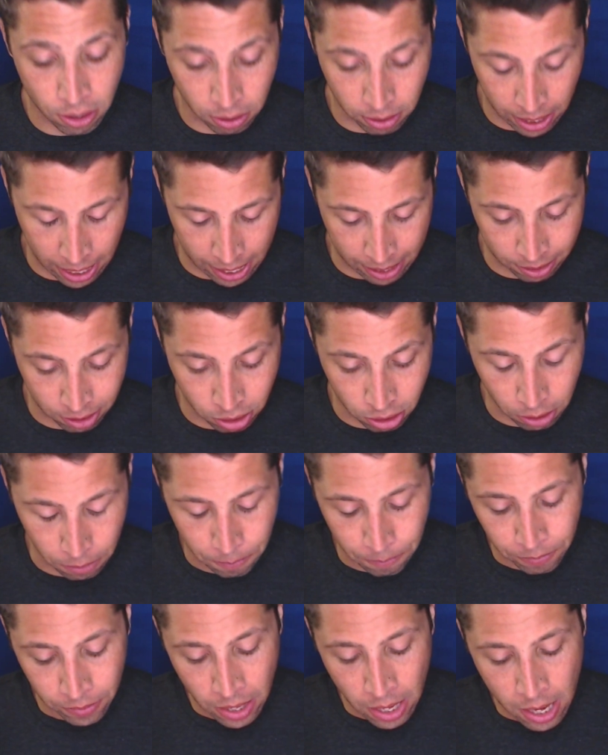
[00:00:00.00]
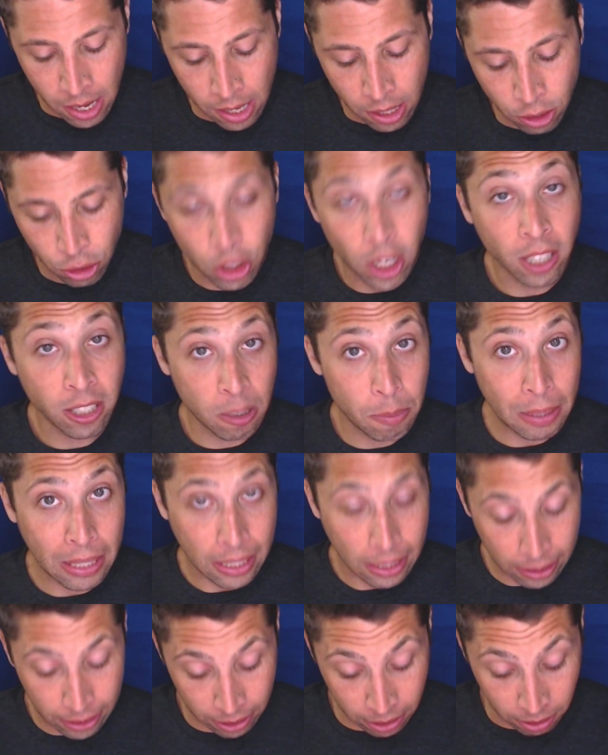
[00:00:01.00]
our answer. Just to be
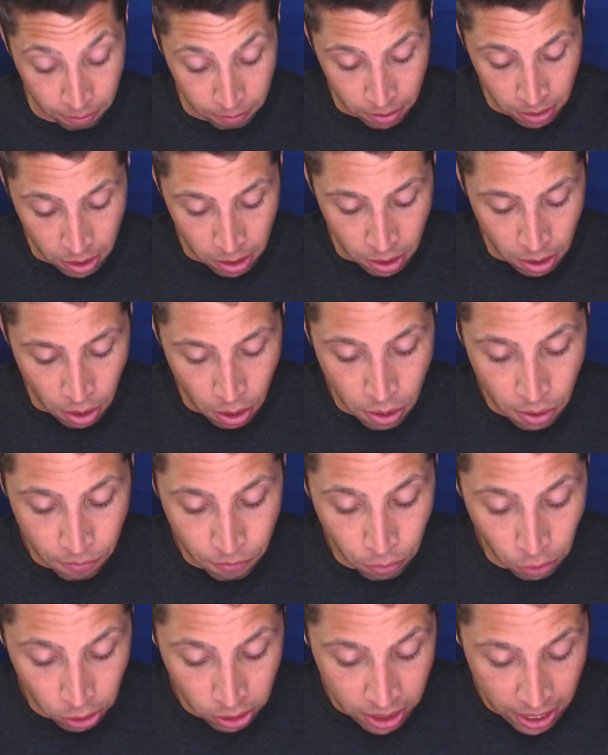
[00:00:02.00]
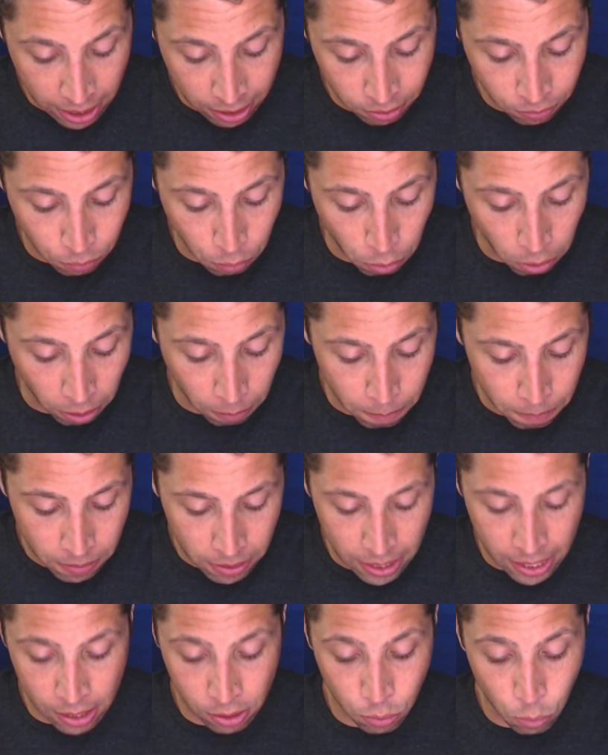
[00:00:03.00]
clear, the vertex form
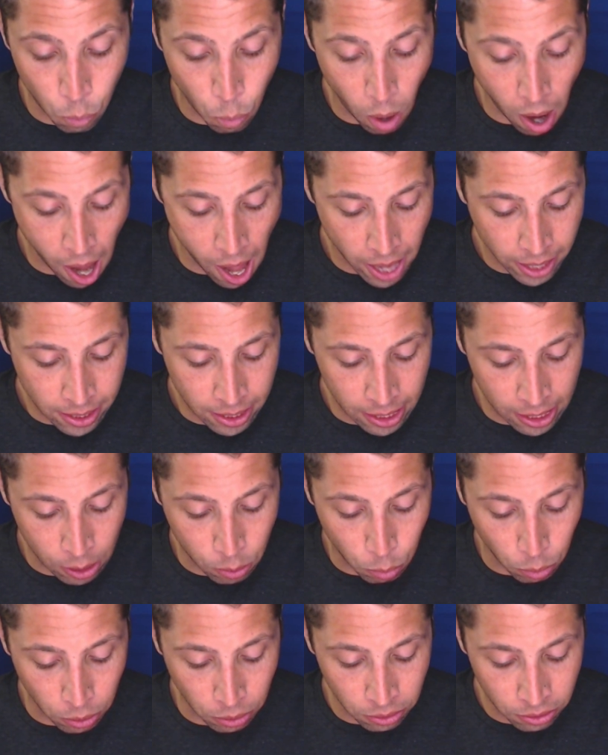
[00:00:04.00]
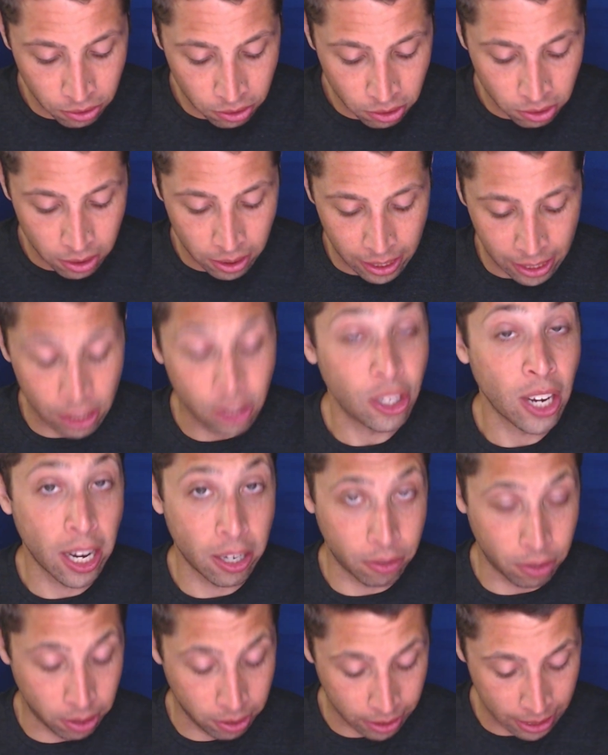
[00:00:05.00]
is y equals, in
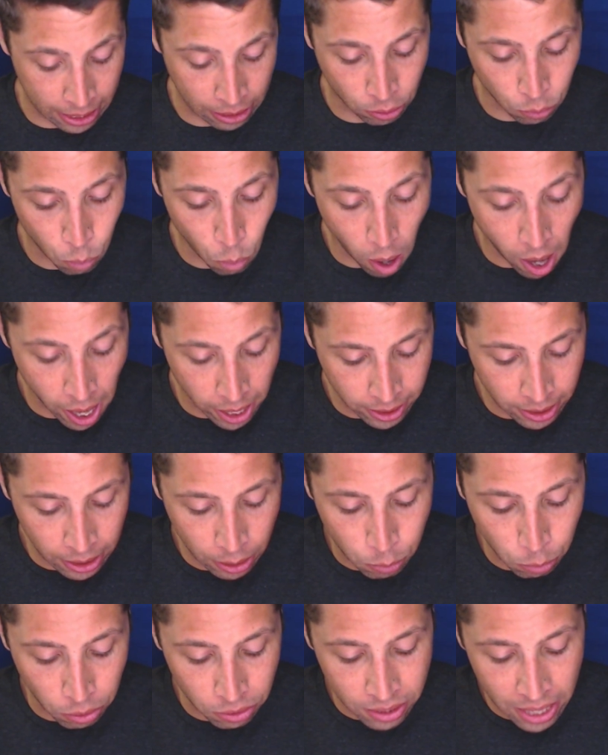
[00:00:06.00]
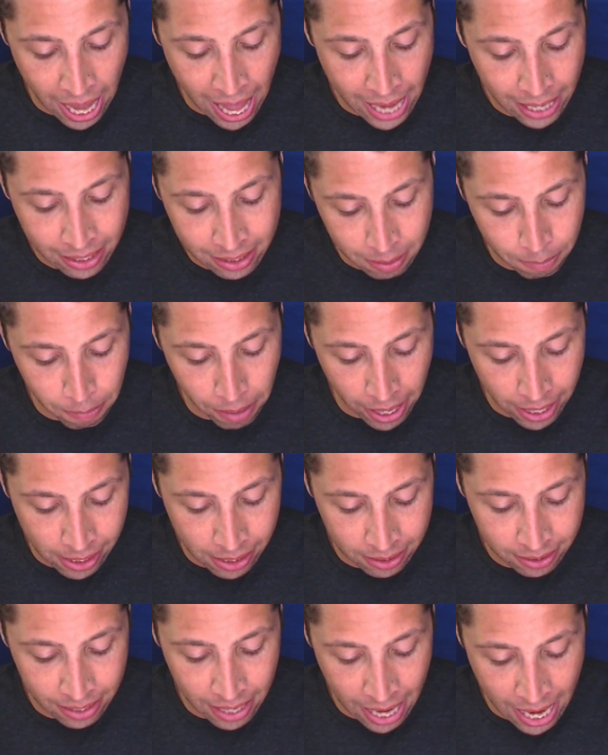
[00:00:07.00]
general, it's y equals x
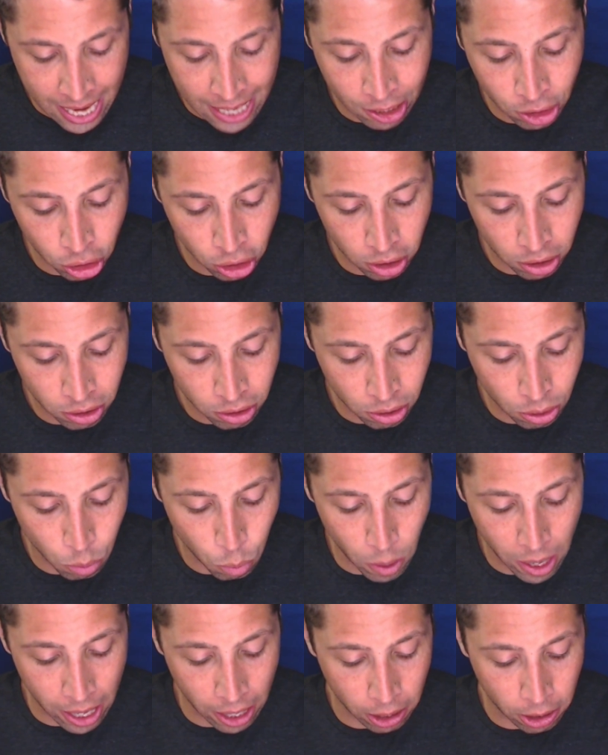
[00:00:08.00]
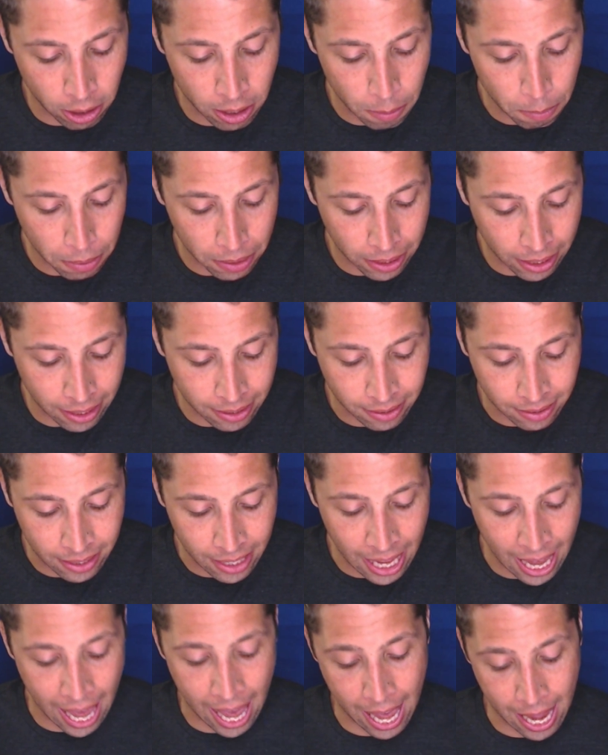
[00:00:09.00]
minus h squared plus
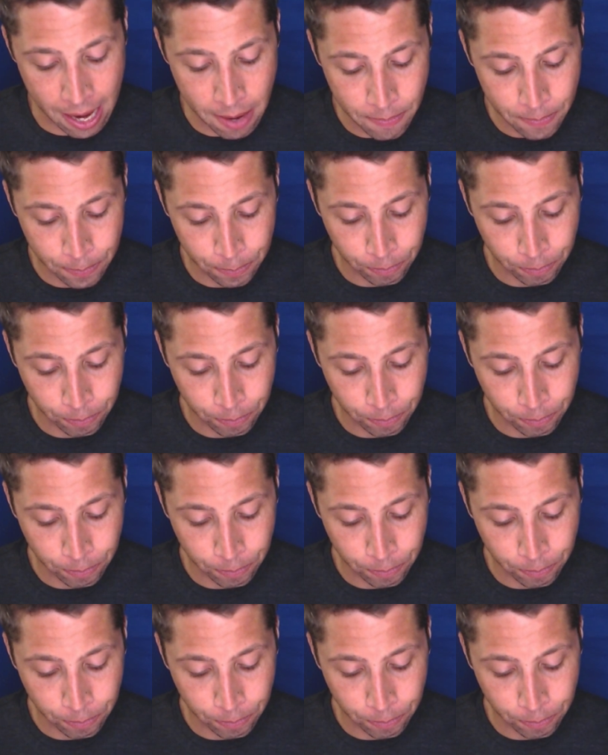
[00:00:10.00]
k,